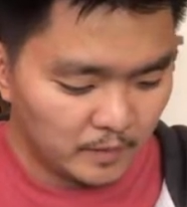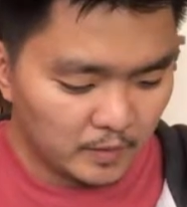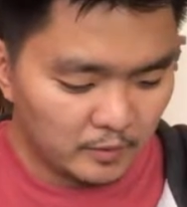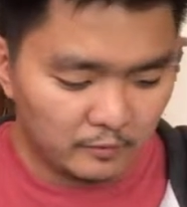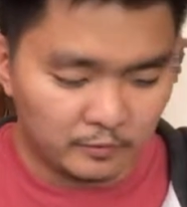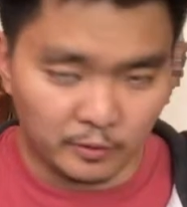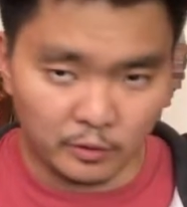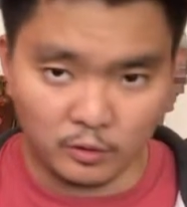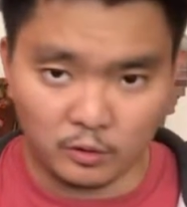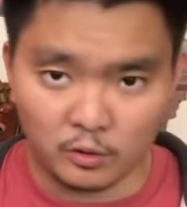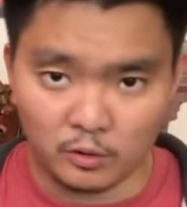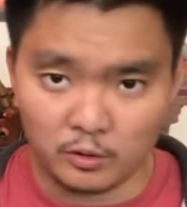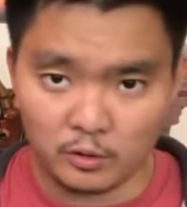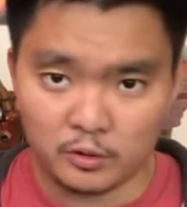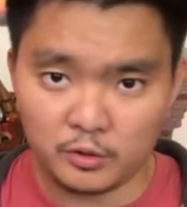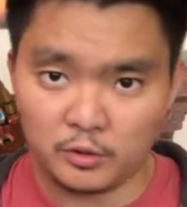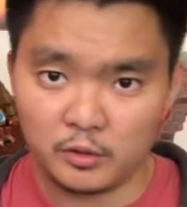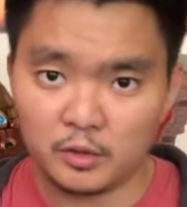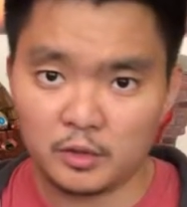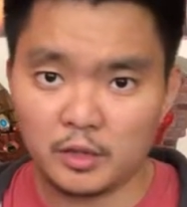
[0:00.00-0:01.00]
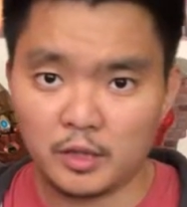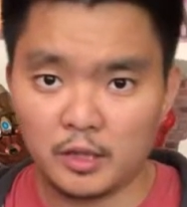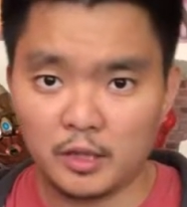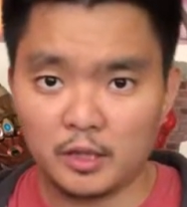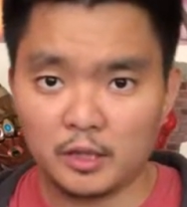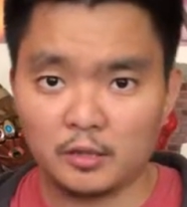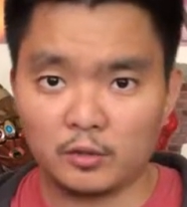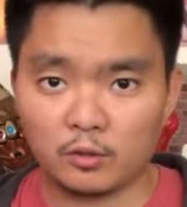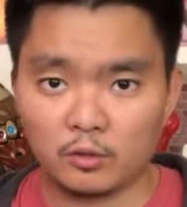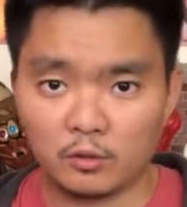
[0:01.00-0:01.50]
For color
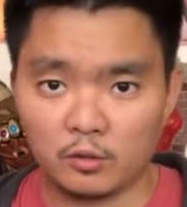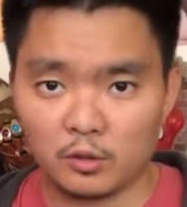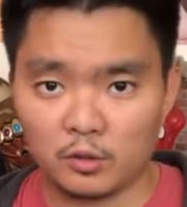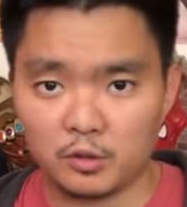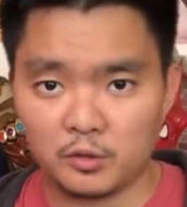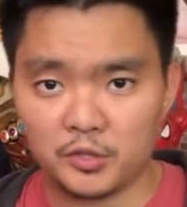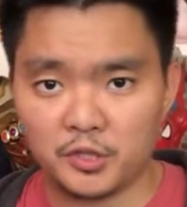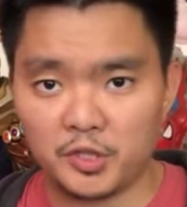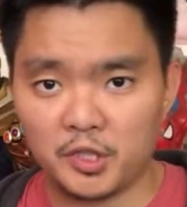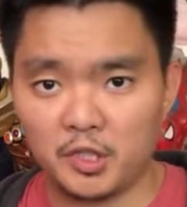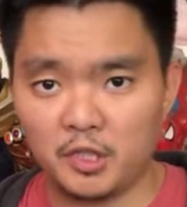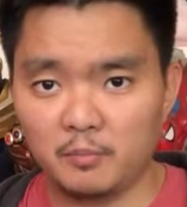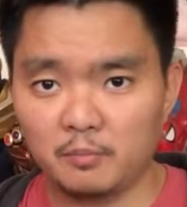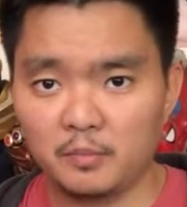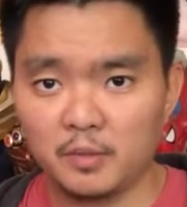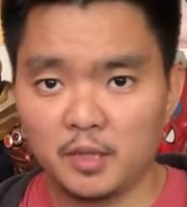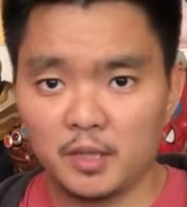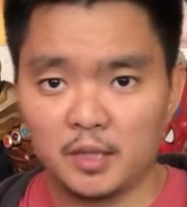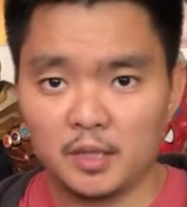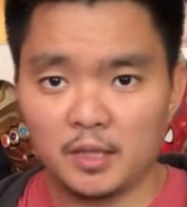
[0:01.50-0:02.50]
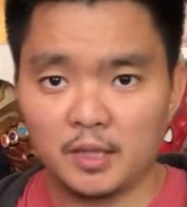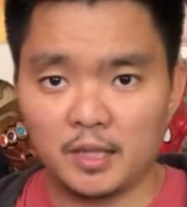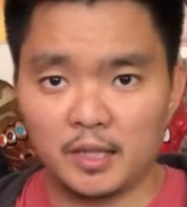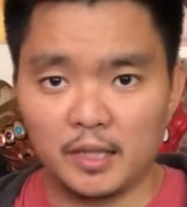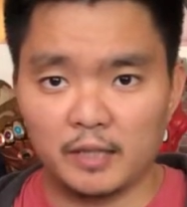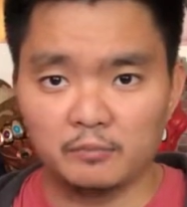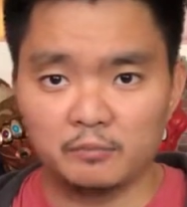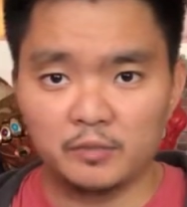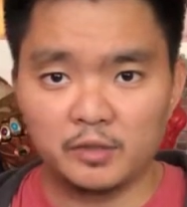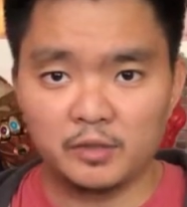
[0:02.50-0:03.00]
or color scheme,
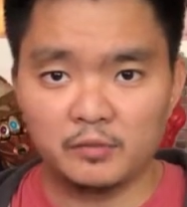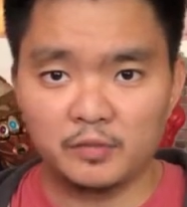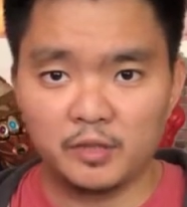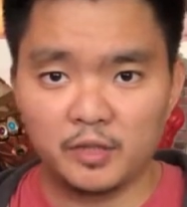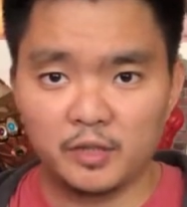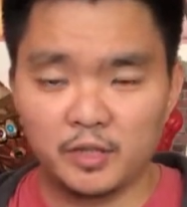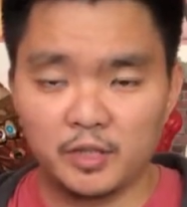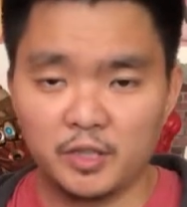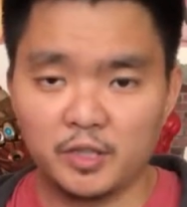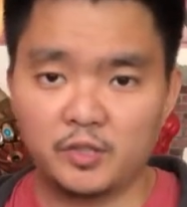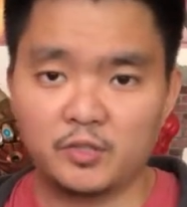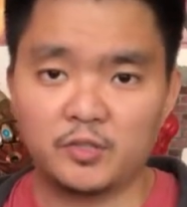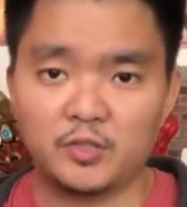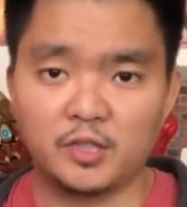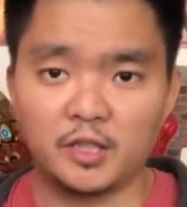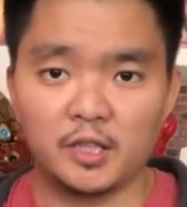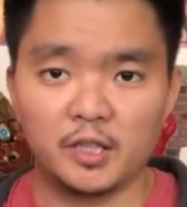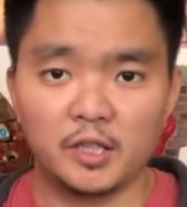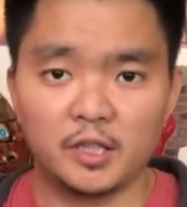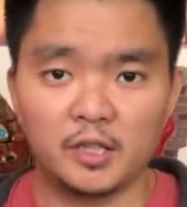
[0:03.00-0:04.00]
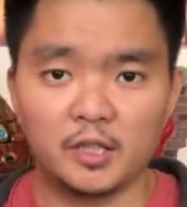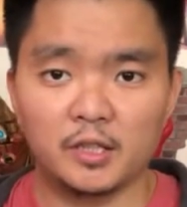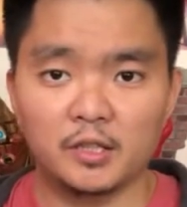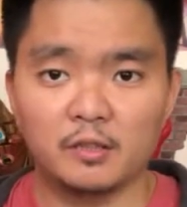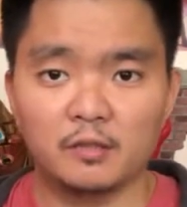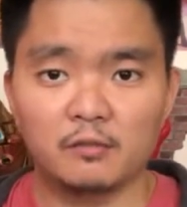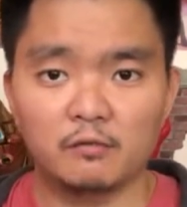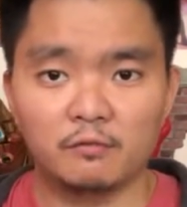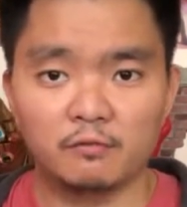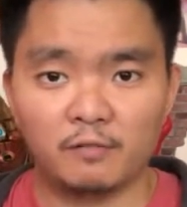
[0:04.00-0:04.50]
I'm giving this
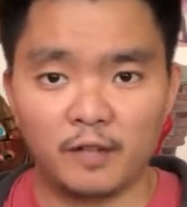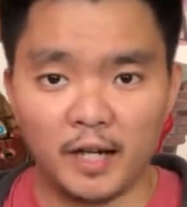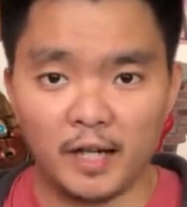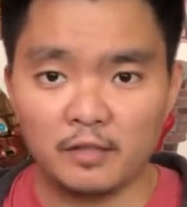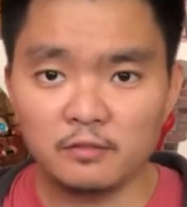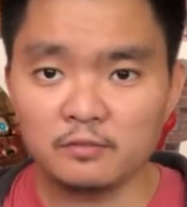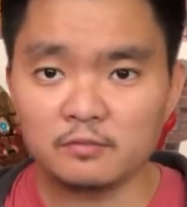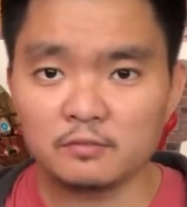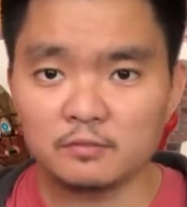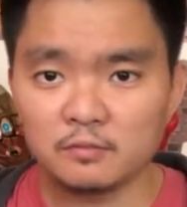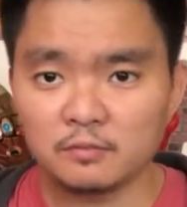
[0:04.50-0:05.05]
a 5,